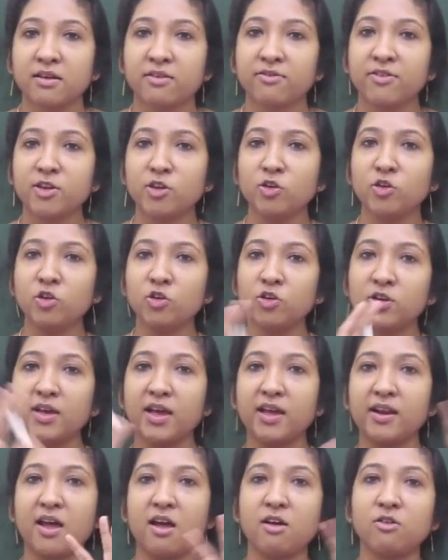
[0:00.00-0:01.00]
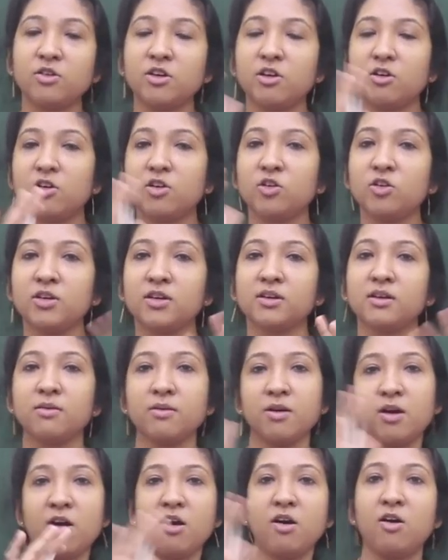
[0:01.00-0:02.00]
when you look around or look
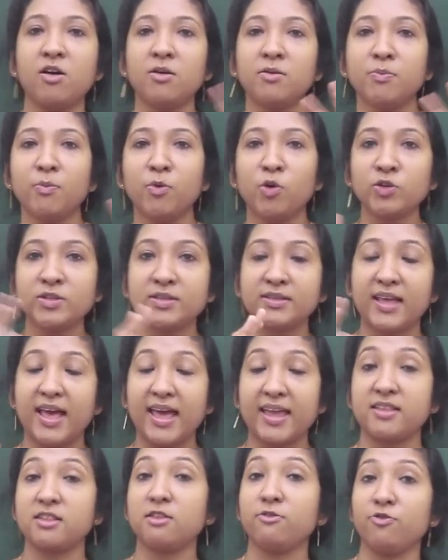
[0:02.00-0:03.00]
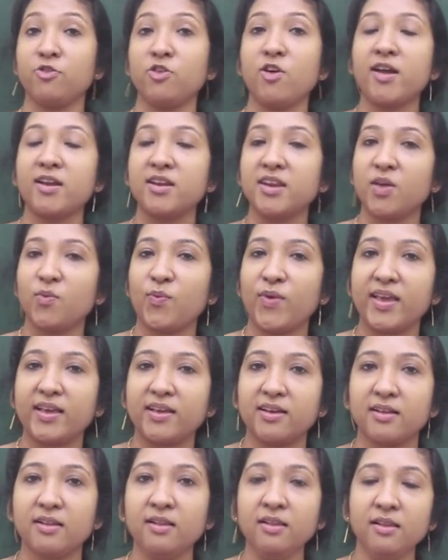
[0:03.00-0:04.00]
on both sides, if you are in a
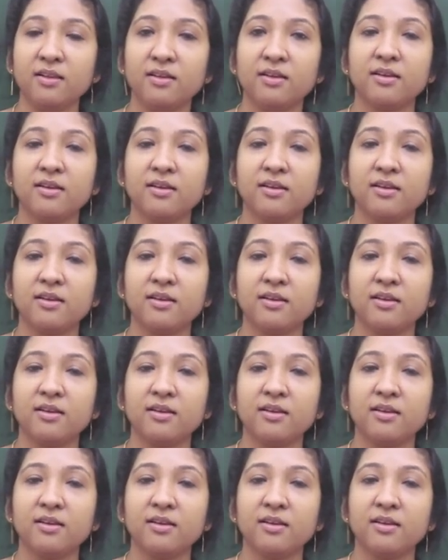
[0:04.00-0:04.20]
vehicle,